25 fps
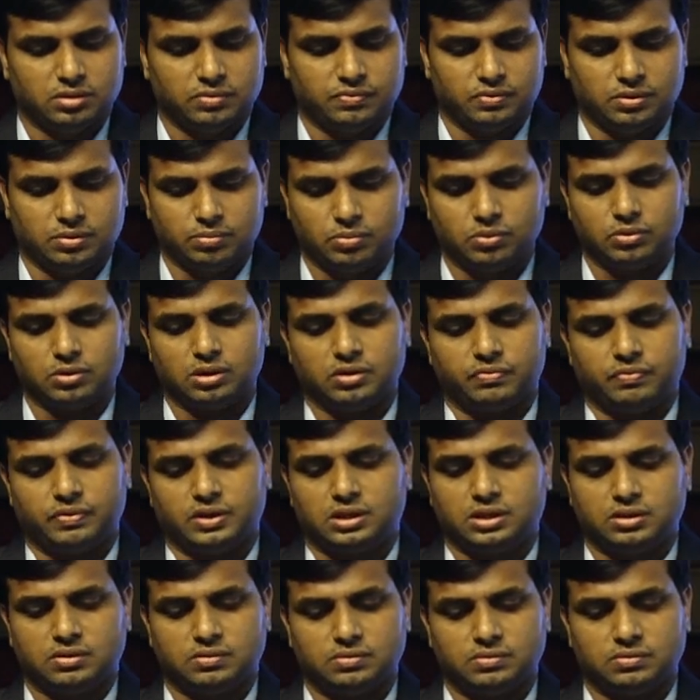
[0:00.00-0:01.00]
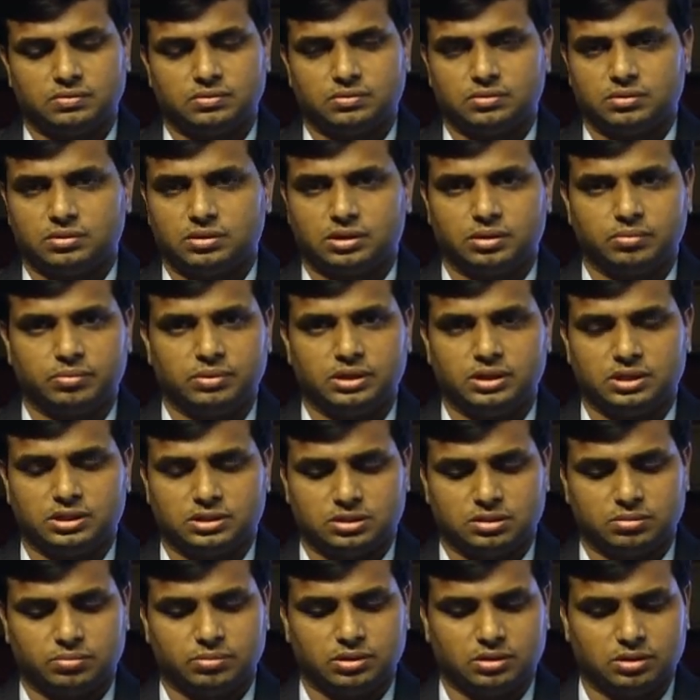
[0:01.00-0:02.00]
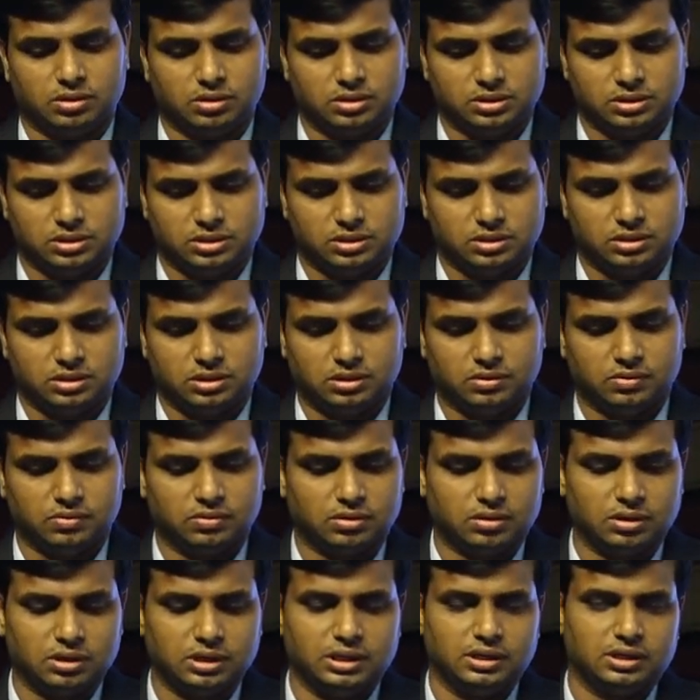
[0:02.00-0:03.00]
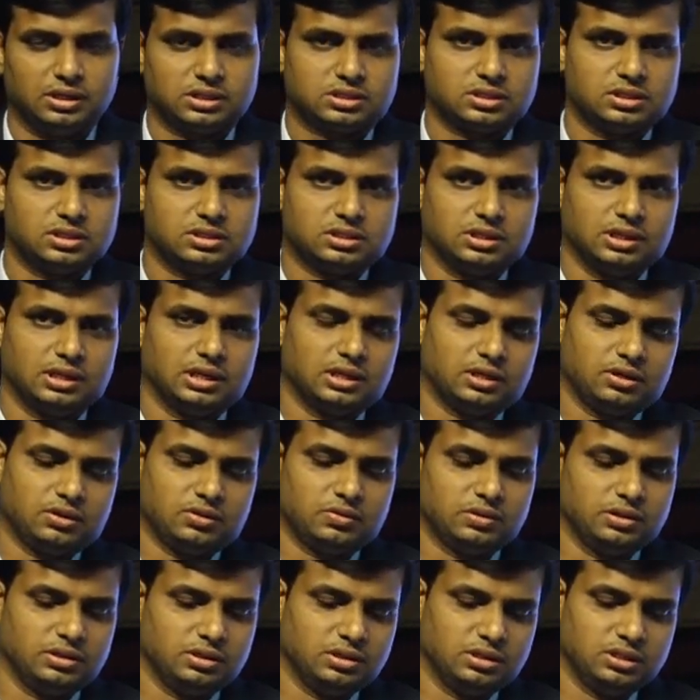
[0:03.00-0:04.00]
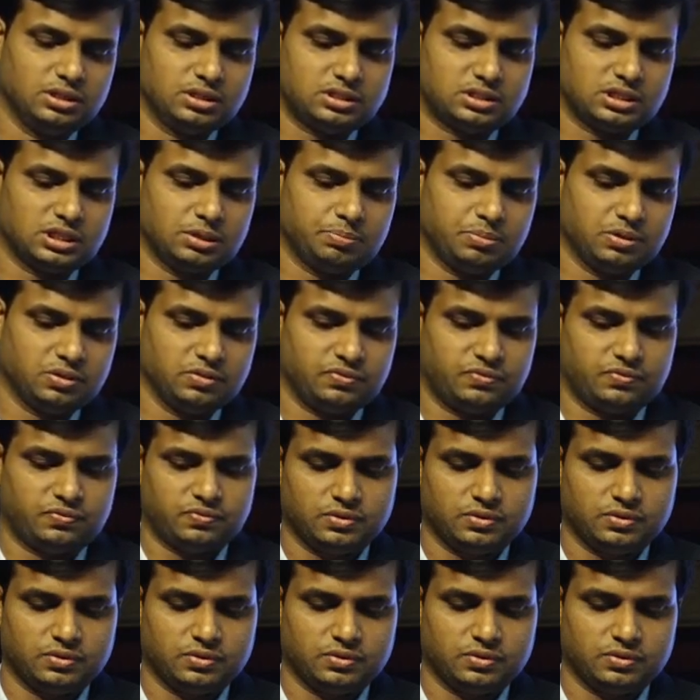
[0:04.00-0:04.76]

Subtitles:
for more effective remediation, because the overall industrial scenario in this type of